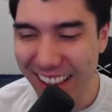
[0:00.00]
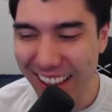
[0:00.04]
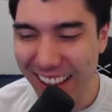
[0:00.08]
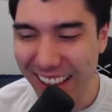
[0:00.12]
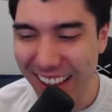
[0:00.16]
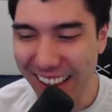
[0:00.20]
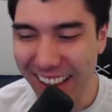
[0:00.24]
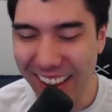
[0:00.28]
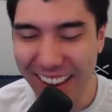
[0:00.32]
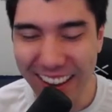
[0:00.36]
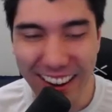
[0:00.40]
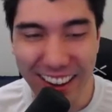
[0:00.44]

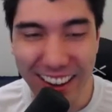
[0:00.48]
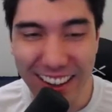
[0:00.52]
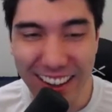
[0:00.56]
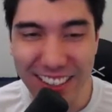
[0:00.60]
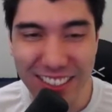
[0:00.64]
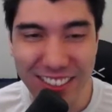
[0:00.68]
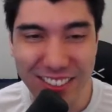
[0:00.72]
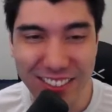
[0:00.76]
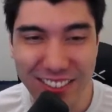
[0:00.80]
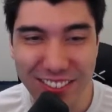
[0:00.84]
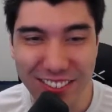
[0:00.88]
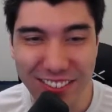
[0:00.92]
And I
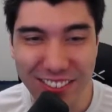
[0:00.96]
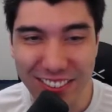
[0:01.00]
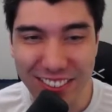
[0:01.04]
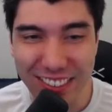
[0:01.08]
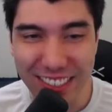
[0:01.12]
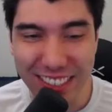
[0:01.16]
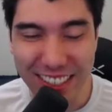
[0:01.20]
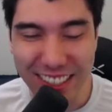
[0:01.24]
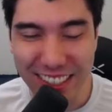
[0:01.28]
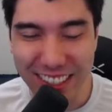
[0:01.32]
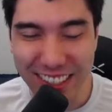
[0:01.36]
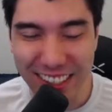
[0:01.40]
just remember
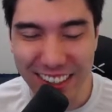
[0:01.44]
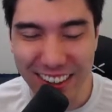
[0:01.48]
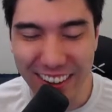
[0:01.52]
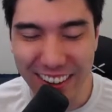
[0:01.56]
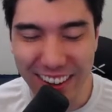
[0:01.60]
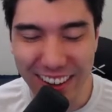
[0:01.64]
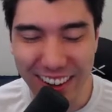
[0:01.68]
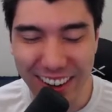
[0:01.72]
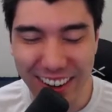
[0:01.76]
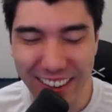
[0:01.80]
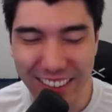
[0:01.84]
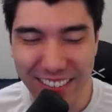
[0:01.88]
thinking, like, all
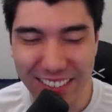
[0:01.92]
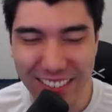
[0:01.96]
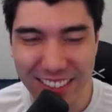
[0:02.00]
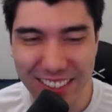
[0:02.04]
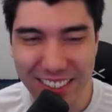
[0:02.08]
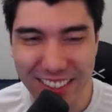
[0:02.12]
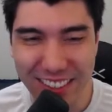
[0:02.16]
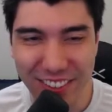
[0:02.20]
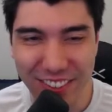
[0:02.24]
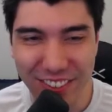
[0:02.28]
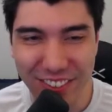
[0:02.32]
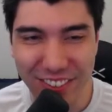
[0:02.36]
right, I'm
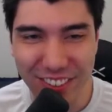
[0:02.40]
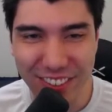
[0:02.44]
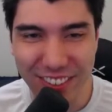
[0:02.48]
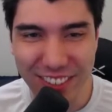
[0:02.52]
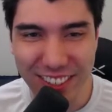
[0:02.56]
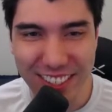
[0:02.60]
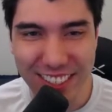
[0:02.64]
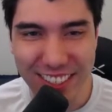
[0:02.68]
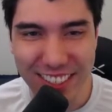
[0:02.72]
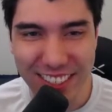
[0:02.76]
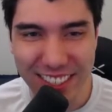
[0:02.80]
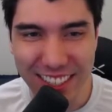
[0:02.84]
just going to
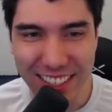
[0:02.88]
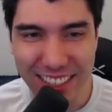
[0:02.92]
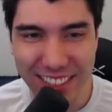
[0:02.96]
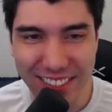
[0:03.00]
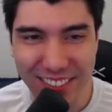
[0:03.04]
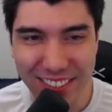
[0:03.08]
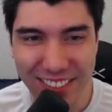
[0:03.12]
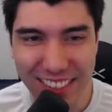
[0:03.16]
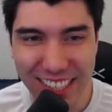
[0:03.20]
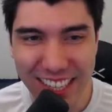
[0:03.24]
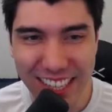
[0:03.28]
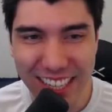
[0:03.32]
focus
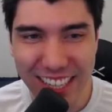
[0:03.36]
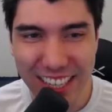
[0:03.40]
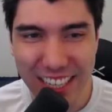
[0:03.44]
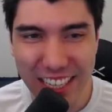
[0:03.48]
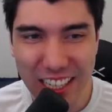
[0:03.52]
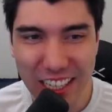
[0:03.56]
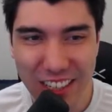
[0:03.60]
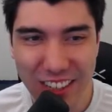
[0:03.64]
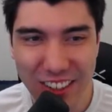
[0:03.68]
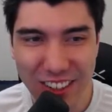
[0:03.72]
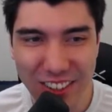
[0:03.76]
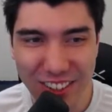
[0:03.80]
up,
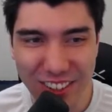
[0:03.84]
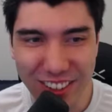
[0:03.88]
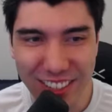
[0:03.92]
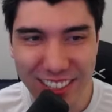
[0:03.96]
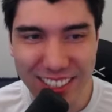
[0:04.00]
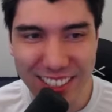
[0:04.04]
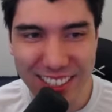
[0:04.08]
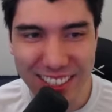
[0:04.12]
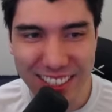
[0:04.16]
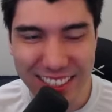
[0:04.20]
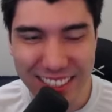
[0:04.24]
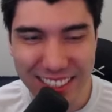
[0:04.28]

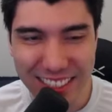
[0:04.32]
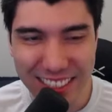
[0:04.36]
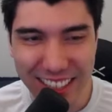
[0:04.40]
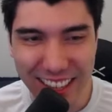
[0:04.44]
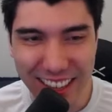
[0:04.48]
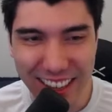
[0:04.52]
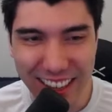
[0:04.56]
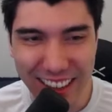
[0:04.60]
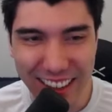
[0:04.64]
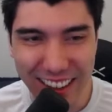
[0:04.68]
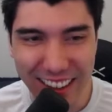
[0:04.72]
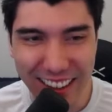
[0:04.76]
crush this
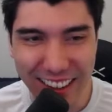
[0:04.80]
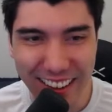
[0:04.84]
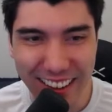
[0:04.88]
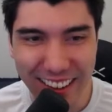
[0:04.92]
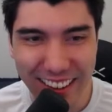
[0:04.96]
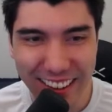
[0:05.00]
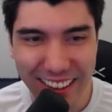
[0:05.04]
guy,